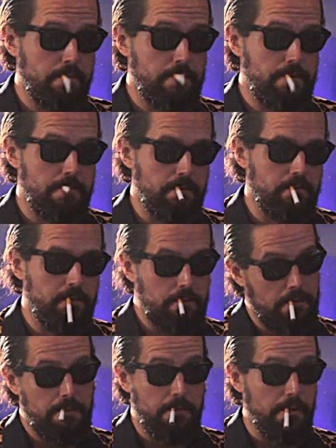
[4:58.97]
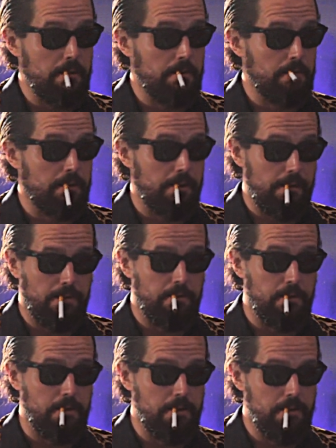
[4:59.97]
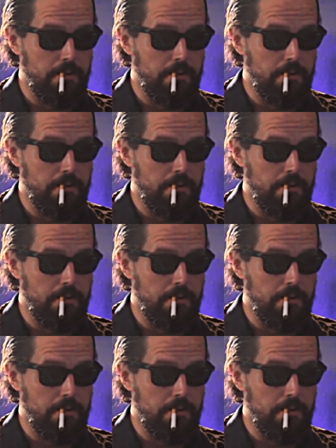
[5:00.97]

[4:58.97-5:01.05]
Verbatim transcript: bedroom in northern Hollywood, California.